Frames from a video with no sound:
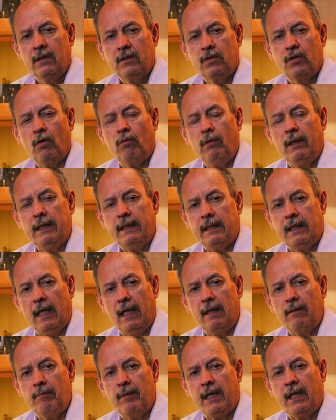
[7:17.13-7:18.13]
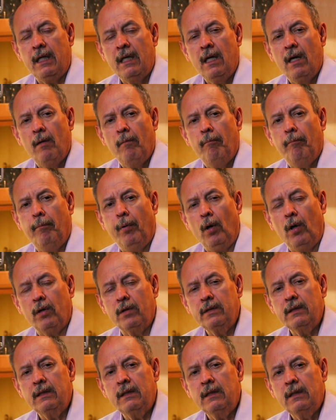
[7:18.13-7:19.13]
you will tell me,
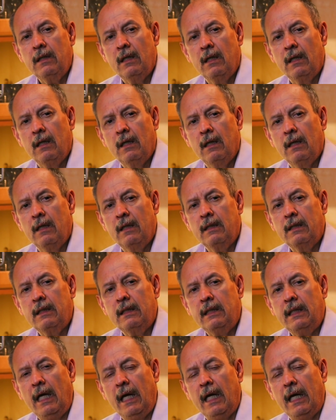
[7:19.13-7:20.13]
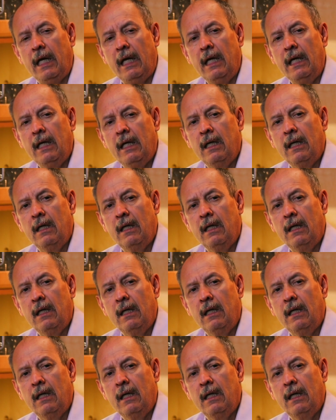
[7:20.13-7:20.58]
ponte